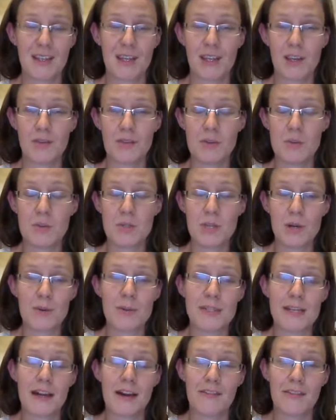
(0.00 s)
If you
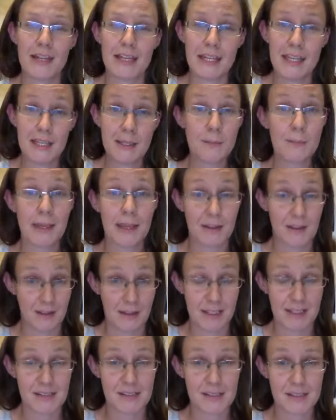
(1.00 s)
don't have an email
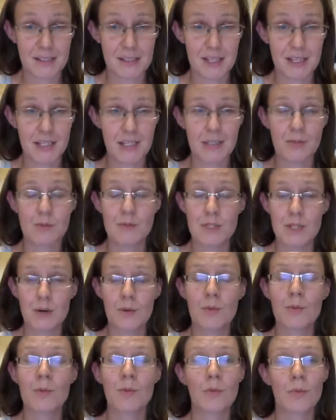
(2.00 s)
list, you
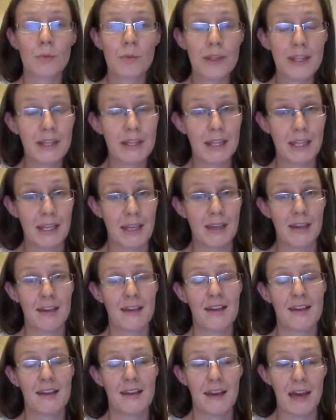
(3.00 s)
don't really
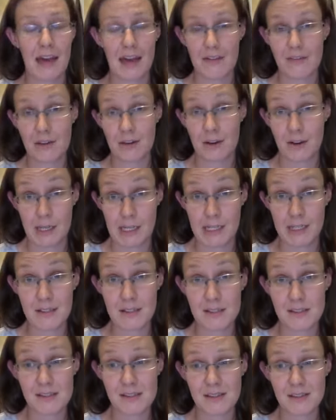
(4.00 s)
have an
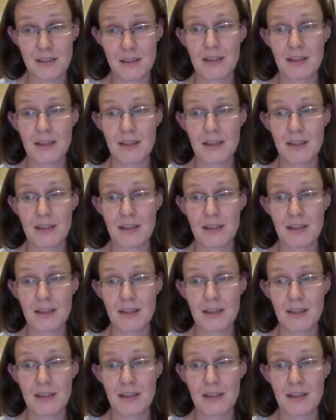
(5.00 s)
audience.